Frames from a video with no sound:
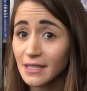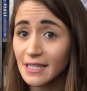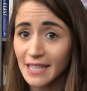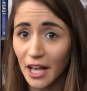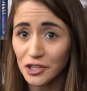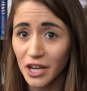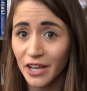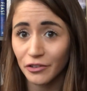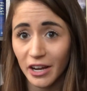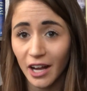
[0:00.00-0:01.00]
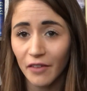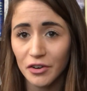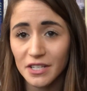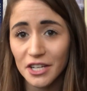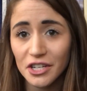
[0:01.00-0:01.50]
nostalgia, and great
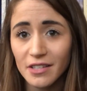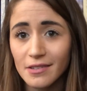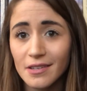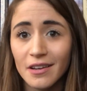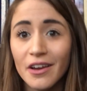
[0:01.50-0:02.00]
conversations.